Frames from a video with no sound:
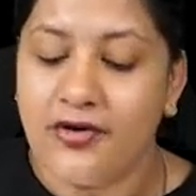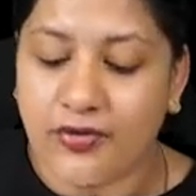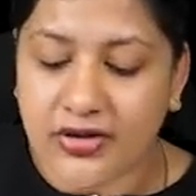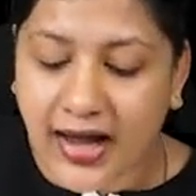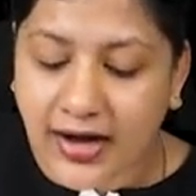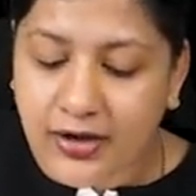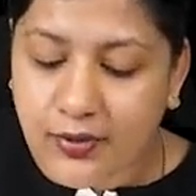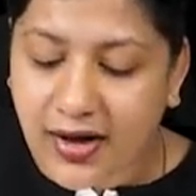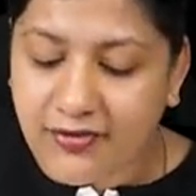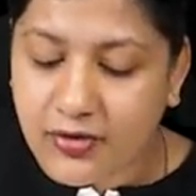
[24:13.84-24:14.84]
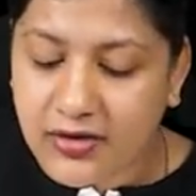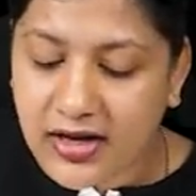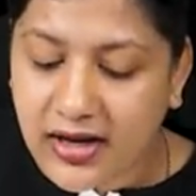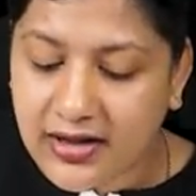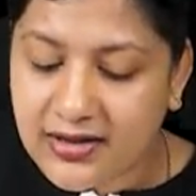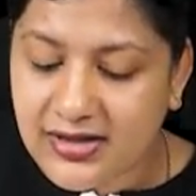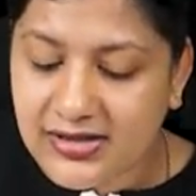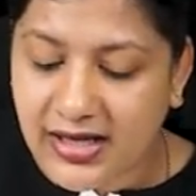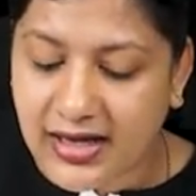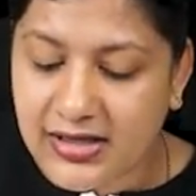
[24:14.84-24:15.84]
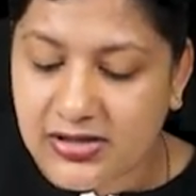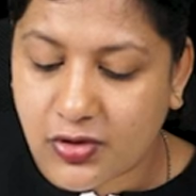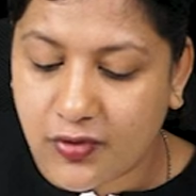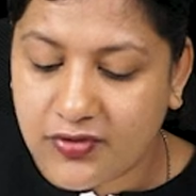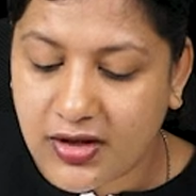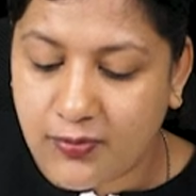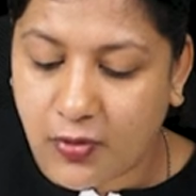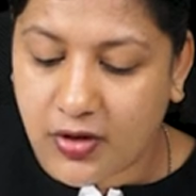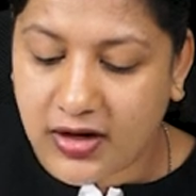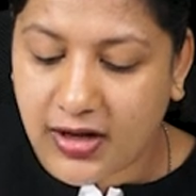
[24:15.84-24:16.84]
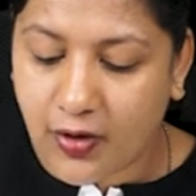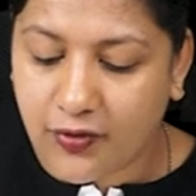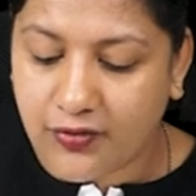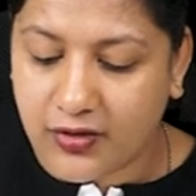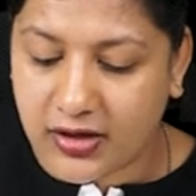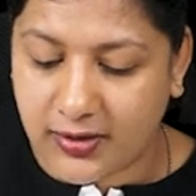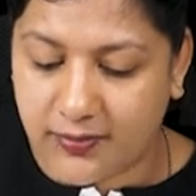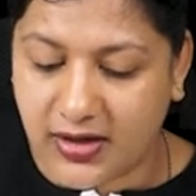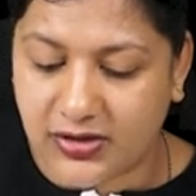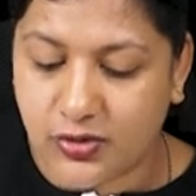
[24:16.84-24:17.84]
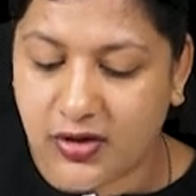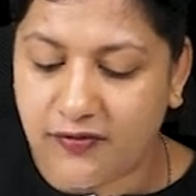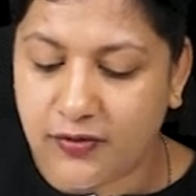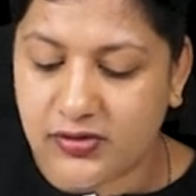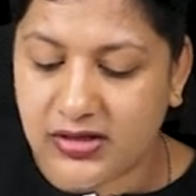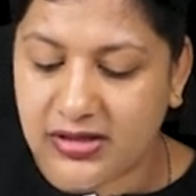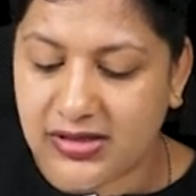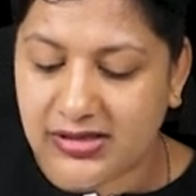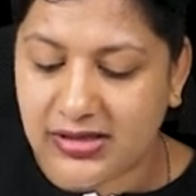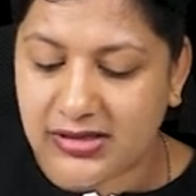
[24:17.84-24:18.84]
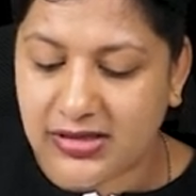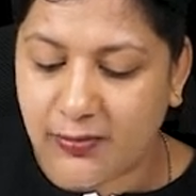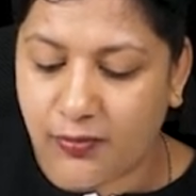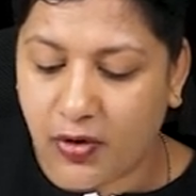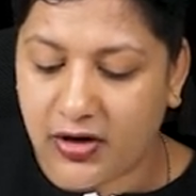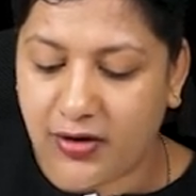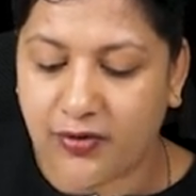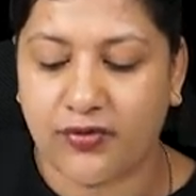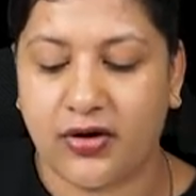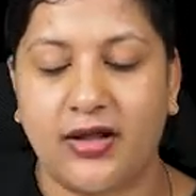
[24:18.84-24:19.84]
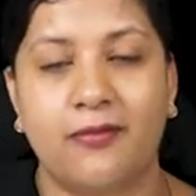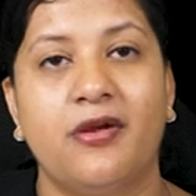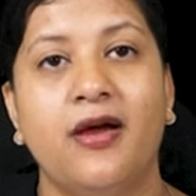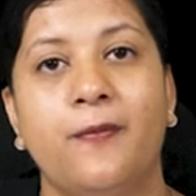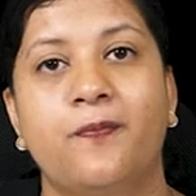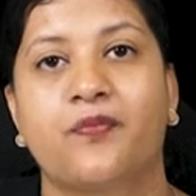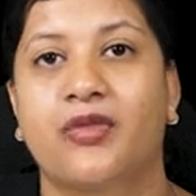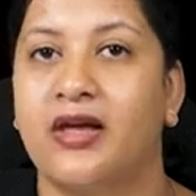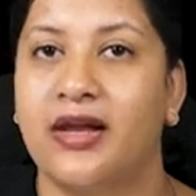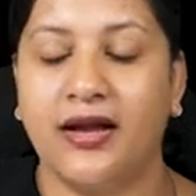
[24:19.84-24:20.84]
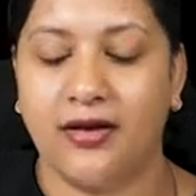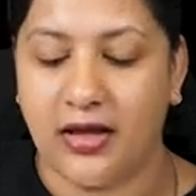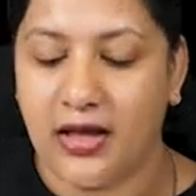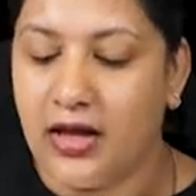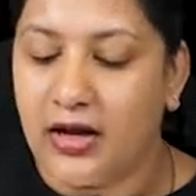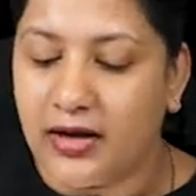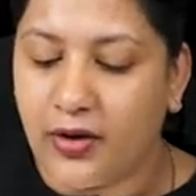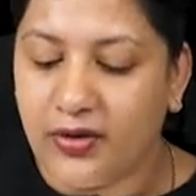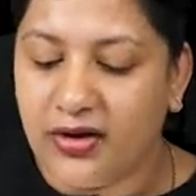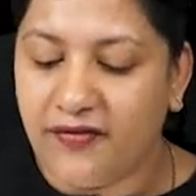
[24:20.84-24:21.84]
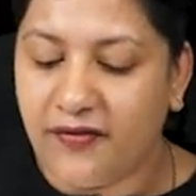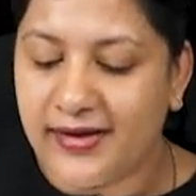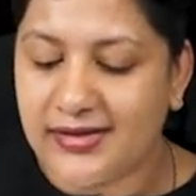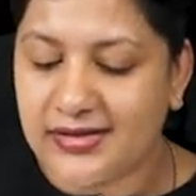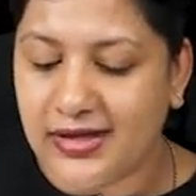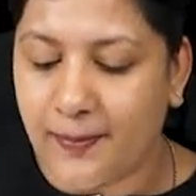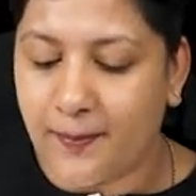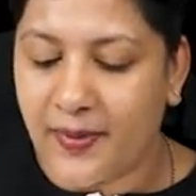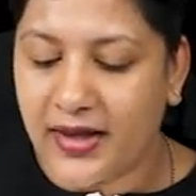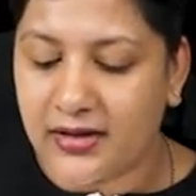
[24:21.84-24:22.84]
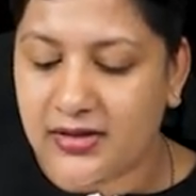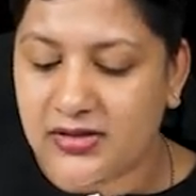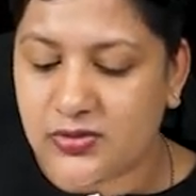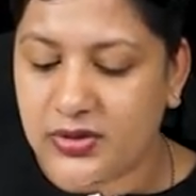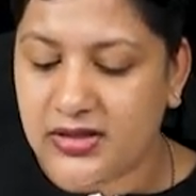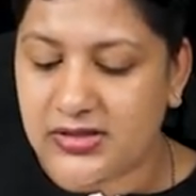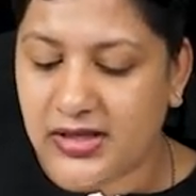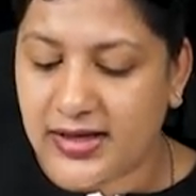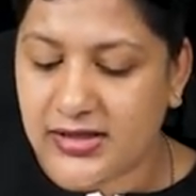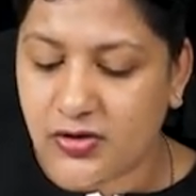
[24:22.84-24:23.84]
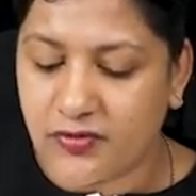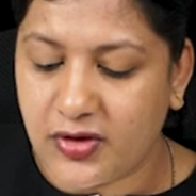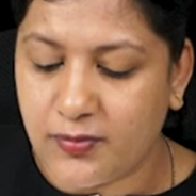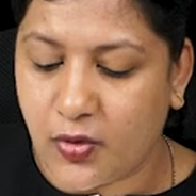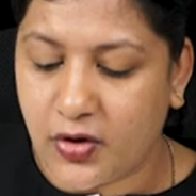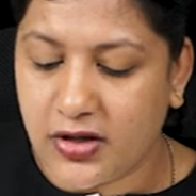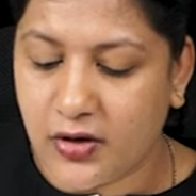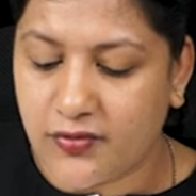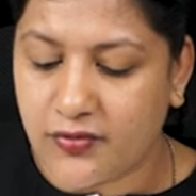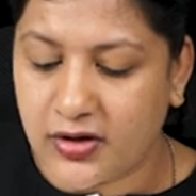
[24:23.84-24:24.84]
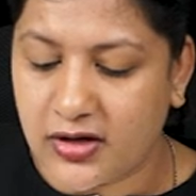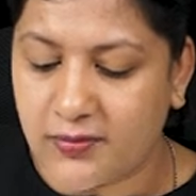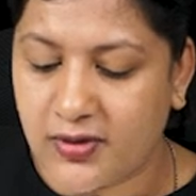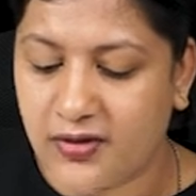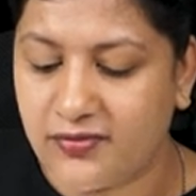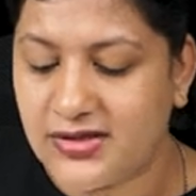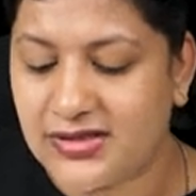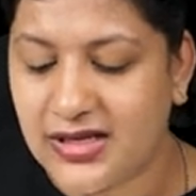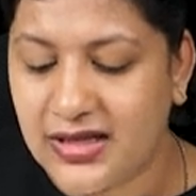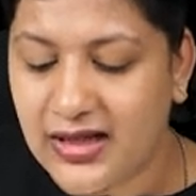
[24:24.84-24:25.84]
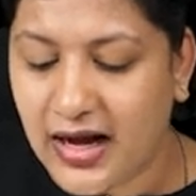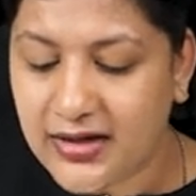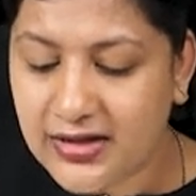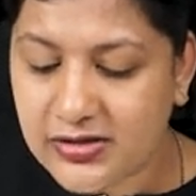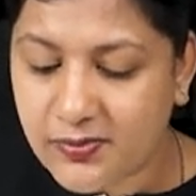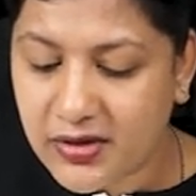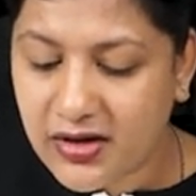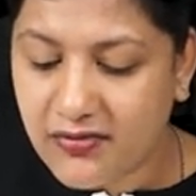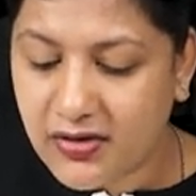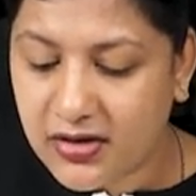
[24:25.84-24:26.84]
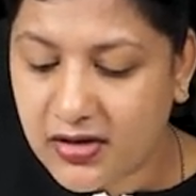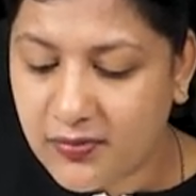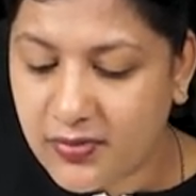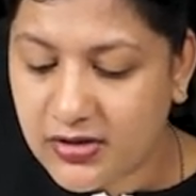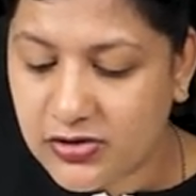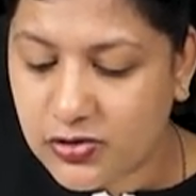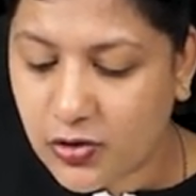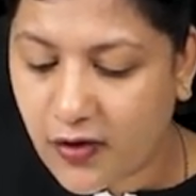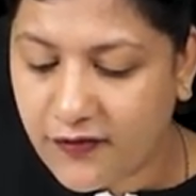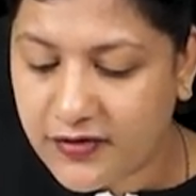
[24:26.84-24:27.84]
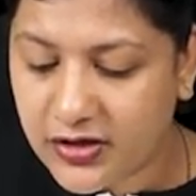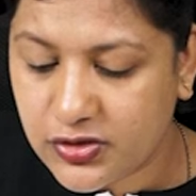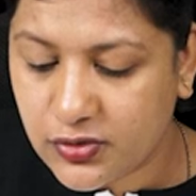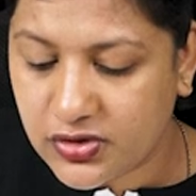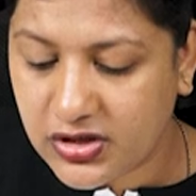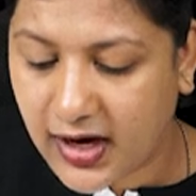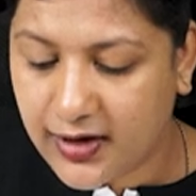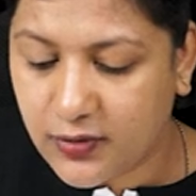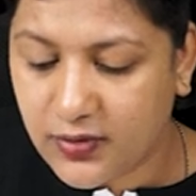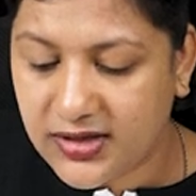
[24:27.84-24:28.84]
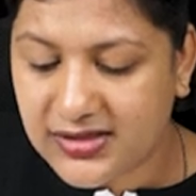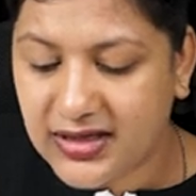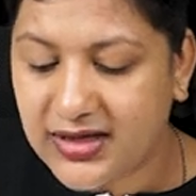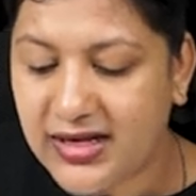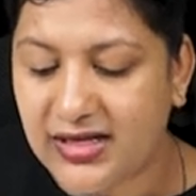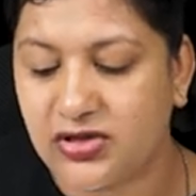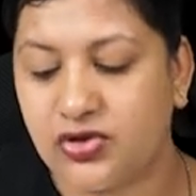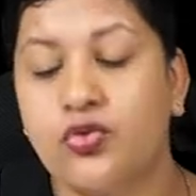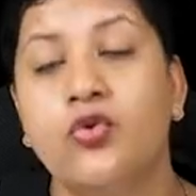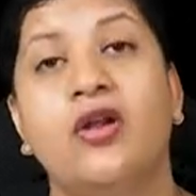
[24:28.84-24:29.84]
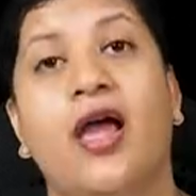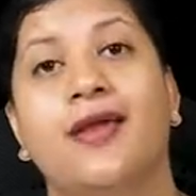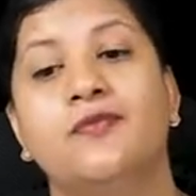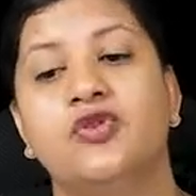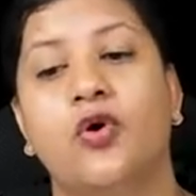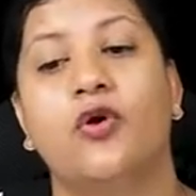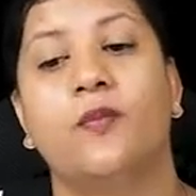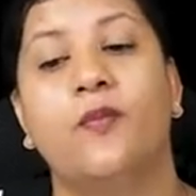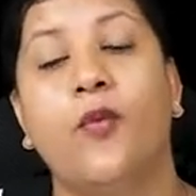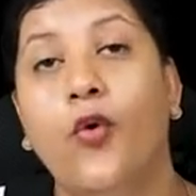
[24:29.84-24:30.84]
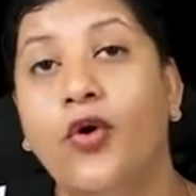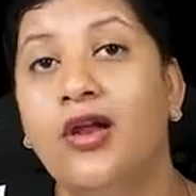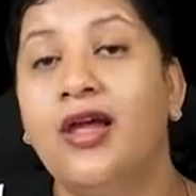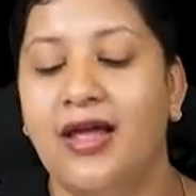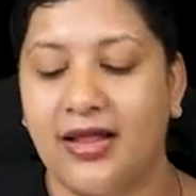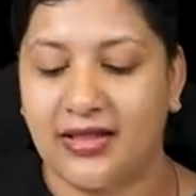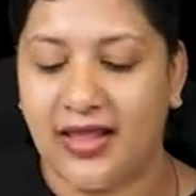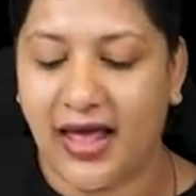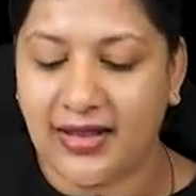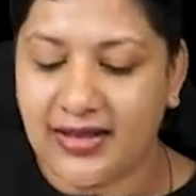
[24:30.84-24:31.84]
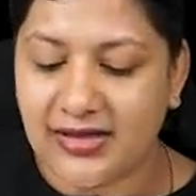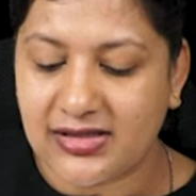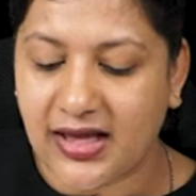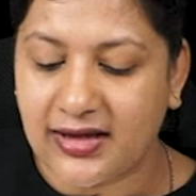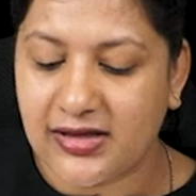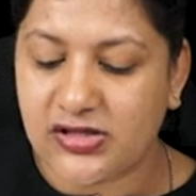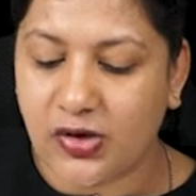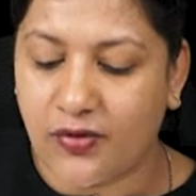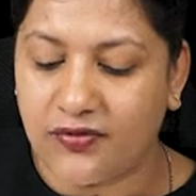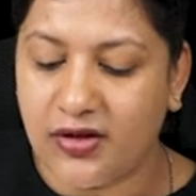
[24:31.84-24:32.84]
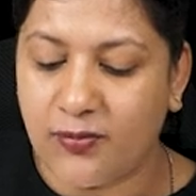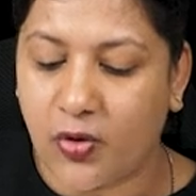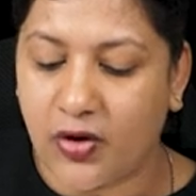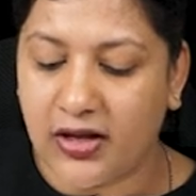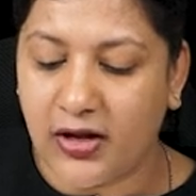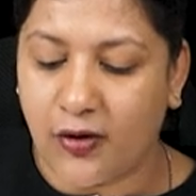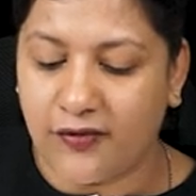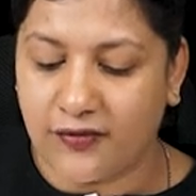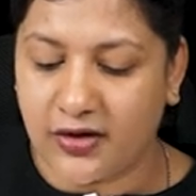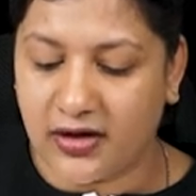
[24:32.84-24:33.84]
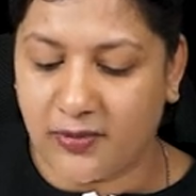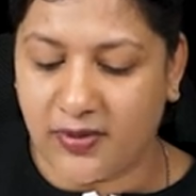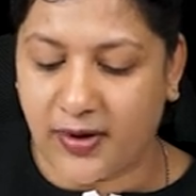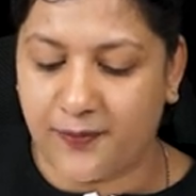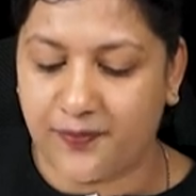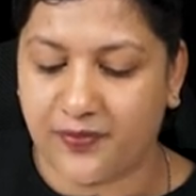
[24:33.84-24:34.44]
For that you have to take the size of the body of vertebra. So if you see, this is the body of vertebra, correct? Now if I compare this with the size of the body of vertebra, we see that this prevertebral soft tissue shadow is at least 2 times or more than the size of the body of vertebra.